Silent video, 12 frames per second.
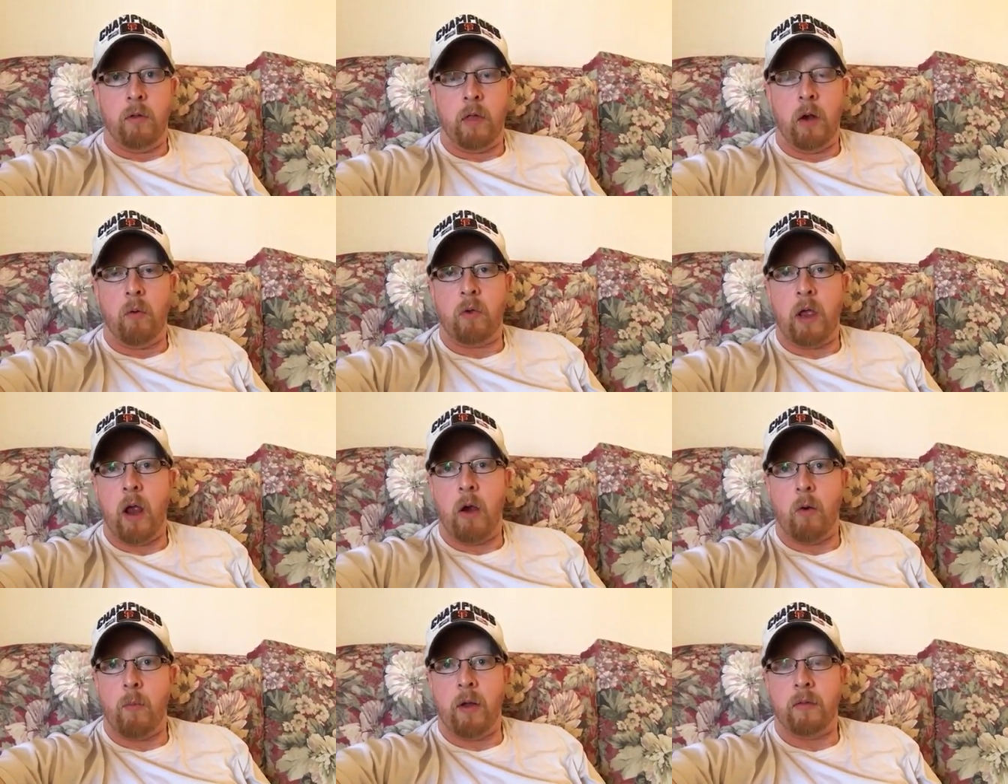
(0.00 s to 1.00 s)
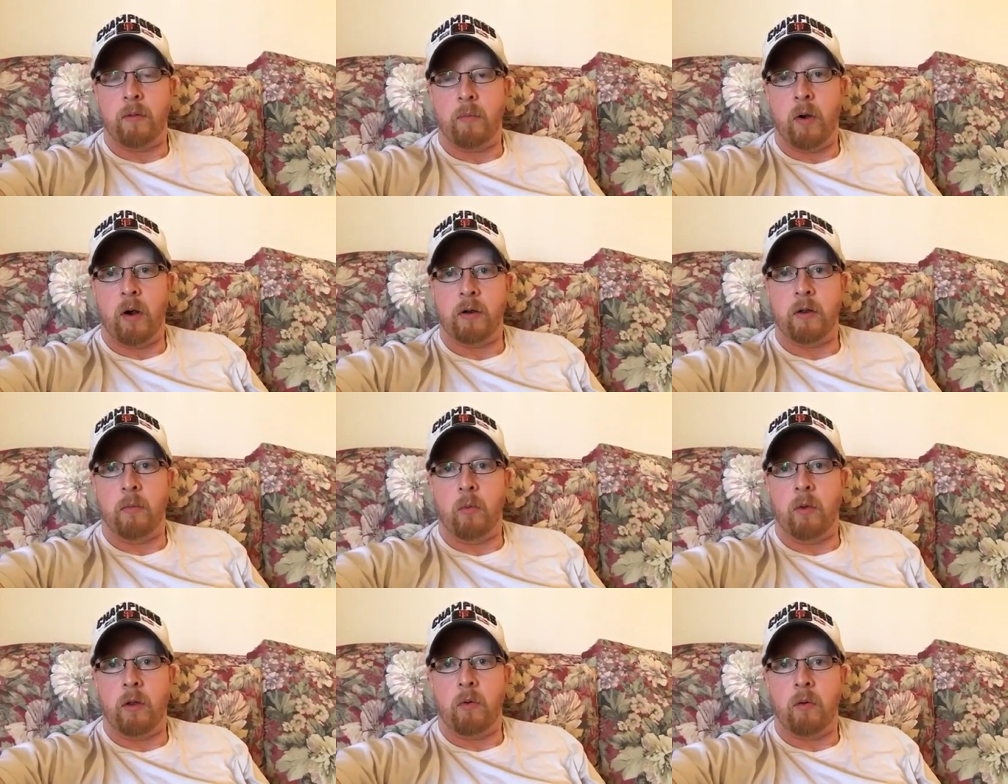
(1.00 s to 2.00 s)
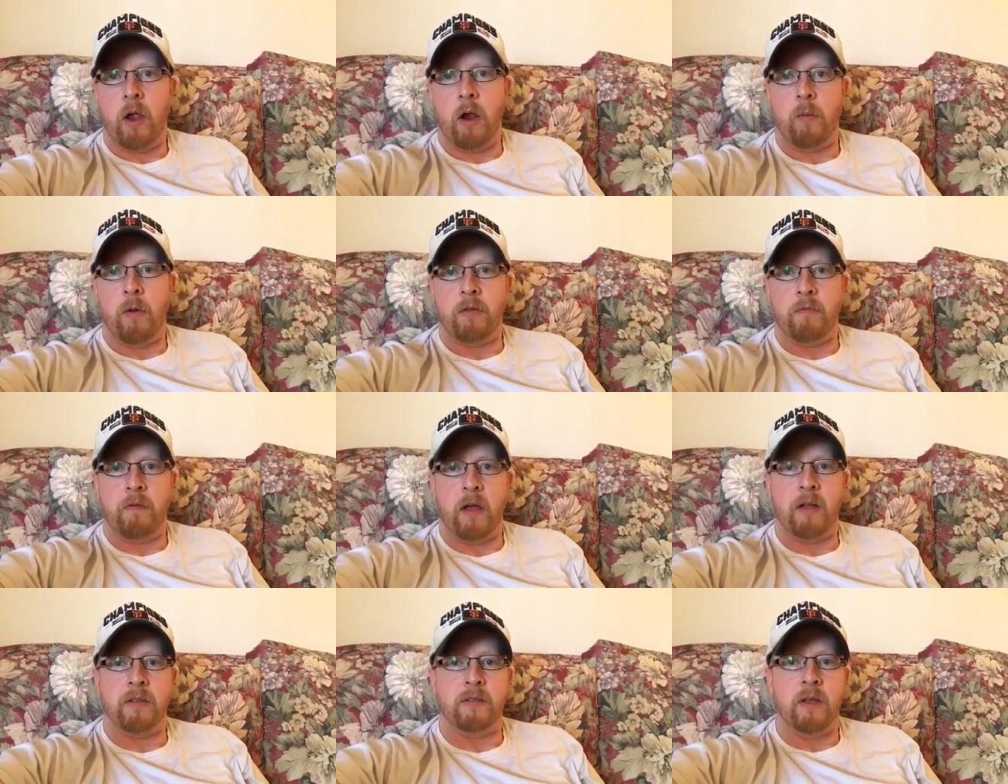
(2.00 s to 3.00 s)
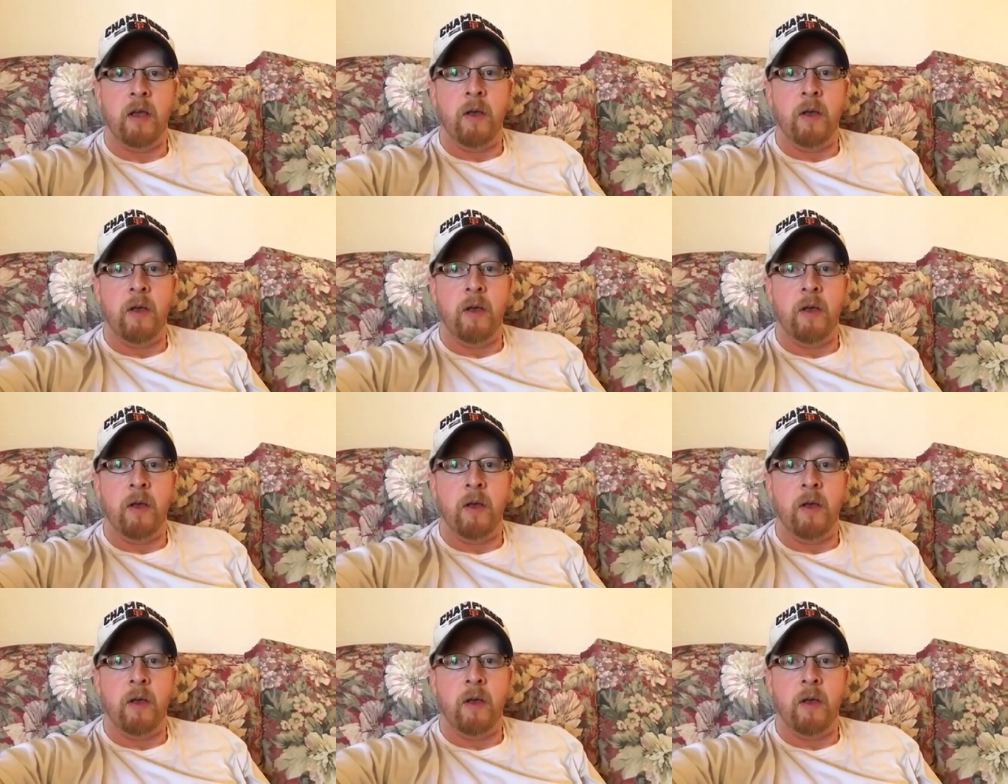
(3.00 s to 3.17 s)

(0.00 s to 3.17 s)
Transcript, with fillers: They don't care about the product anymore. They don't care about the fans.